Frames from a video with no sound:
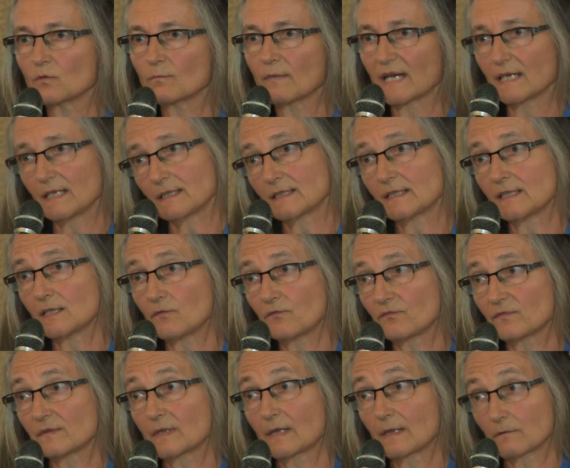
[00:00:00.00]
you might
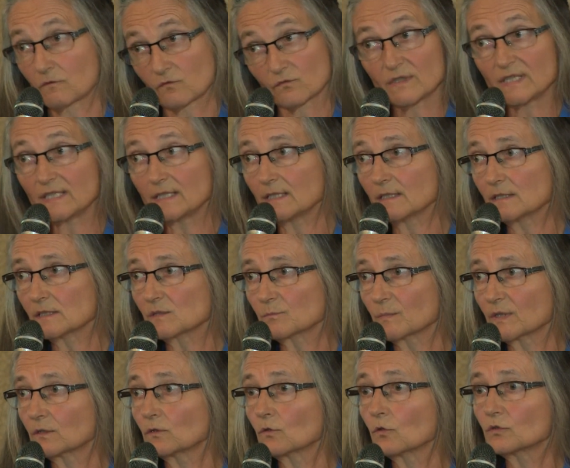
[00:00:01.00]
live 3
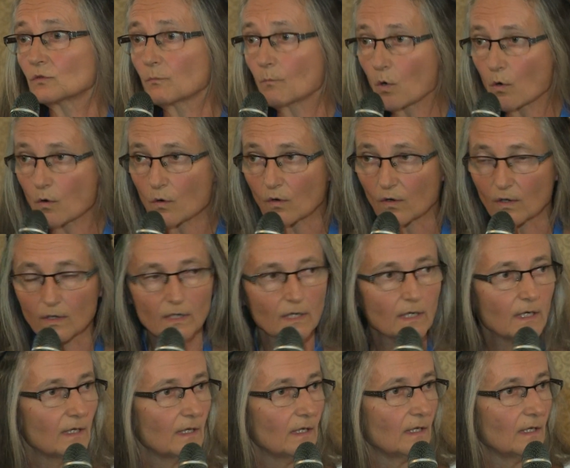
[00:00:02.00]
years, but not more.